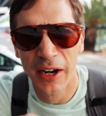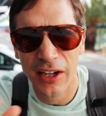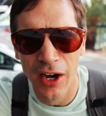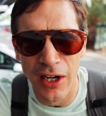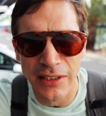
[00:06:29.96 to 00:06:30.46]
but it
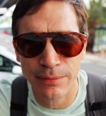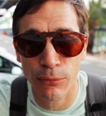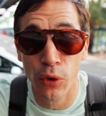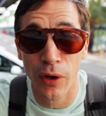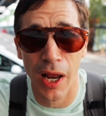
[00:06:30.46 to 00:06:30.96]
cost
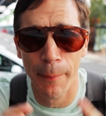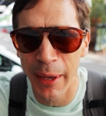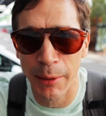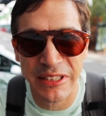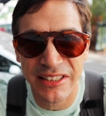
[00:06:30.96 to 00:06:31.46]
more and I
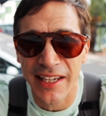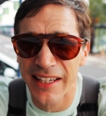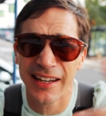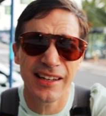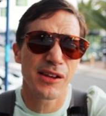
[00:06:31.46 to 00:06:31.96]
made a mistake
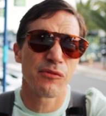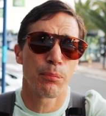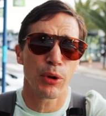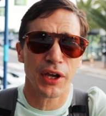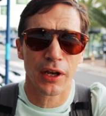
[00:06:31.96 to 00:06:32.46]
and I didn't even
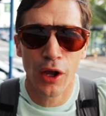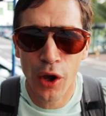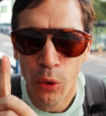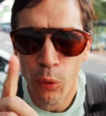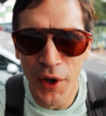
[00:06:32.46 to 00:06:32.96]
book it.
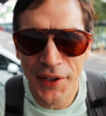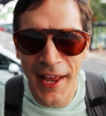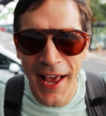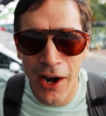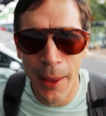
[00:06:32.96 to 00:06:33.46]
One
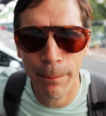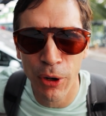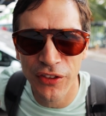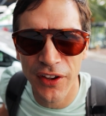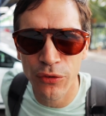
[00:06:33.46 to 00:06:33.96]
day out, I
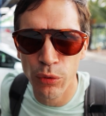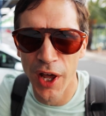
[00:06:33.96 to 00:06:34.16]
booked this